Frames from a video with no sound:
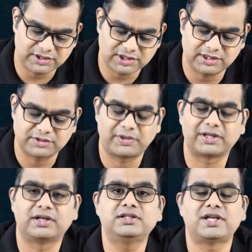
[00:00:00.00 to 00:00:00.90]
in this
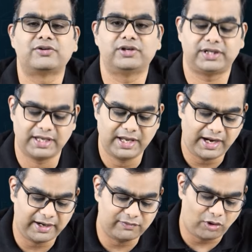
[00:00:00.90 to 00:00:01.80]
particular security,
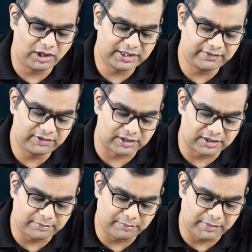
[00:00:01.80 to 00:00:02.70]
and whatever
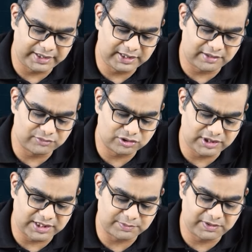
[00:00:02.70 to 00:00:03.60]
money comes to
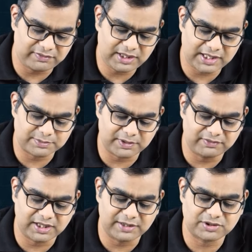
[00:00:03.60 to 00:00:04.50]
the
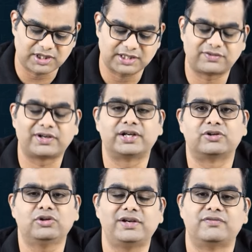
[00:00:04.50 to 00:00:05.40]
SPV keeps transferring it
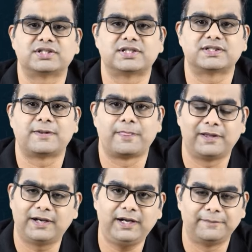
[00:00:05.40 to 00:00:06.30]
to the investors,
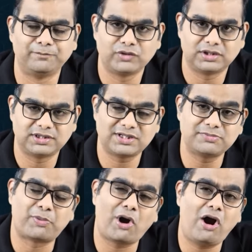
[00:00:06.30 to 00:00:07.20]
right? This is
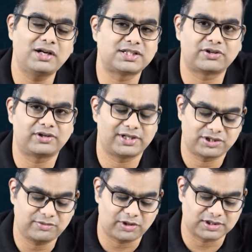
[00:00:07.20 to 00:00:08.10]
broad
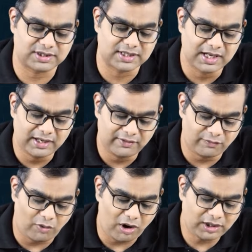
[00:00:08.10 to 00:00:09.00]
securitization process.
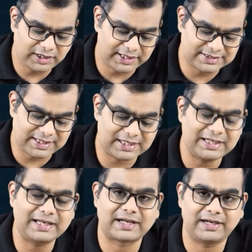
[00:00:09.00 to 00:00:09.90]
What
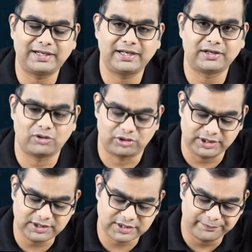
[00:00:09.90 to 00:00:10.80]
exactly a credit linked note
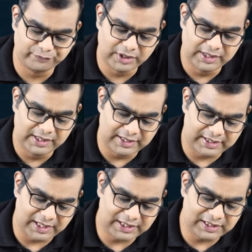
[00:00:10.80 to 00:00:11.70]
is? A
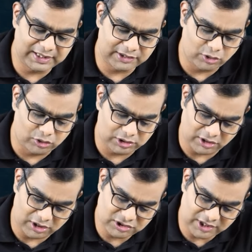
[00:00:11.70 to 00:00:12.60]
credit linked note
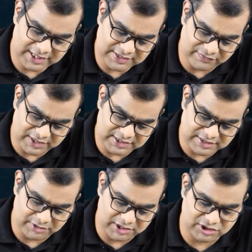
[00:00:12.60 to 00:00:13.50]
also has a very
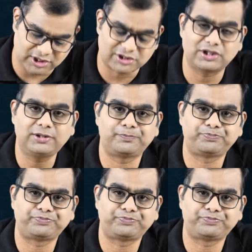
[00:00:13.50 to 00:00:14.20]
similar structure.